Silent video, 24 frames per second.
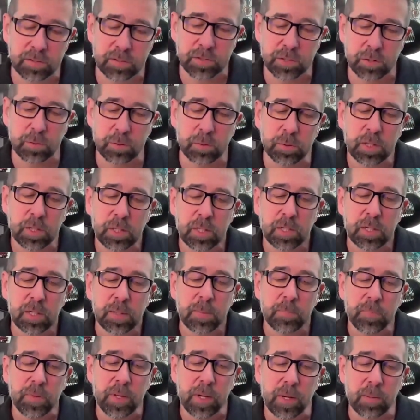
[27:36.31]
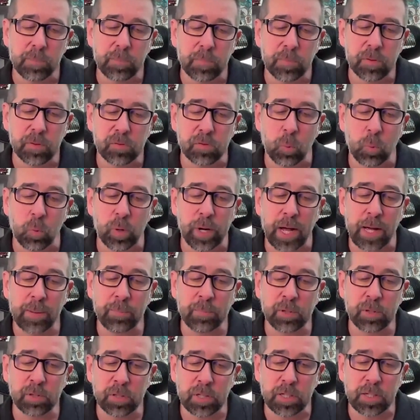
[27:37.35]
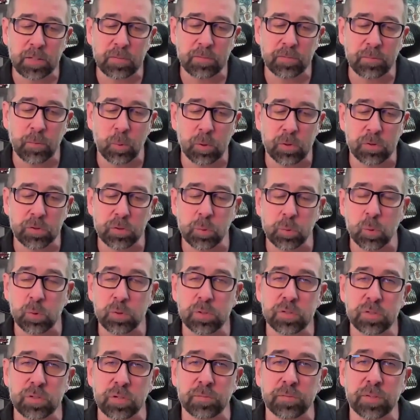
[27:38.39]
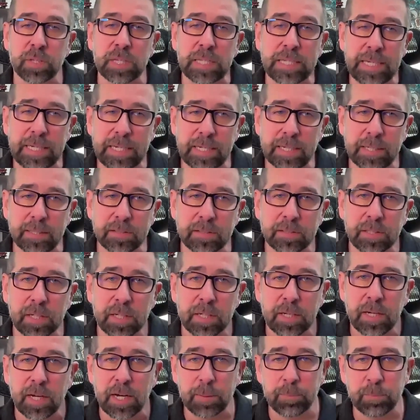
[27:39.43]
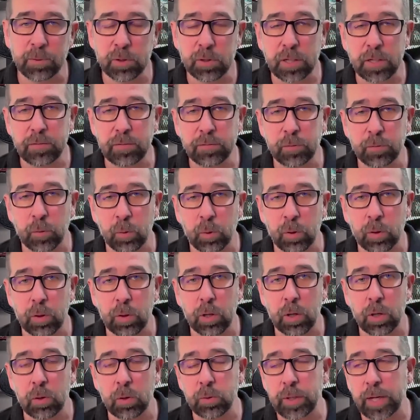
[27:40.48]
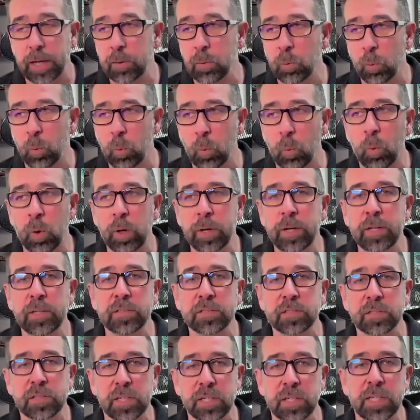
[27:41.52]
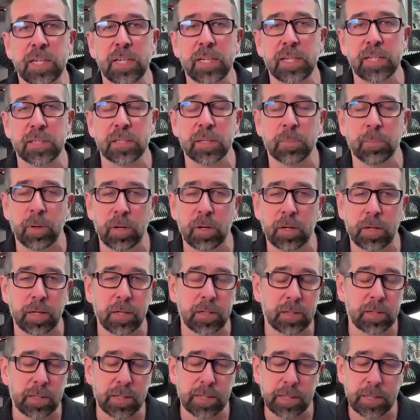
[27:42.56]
So when I'm looking for sources of leads, I'm looking for, okay, what is the need in the market?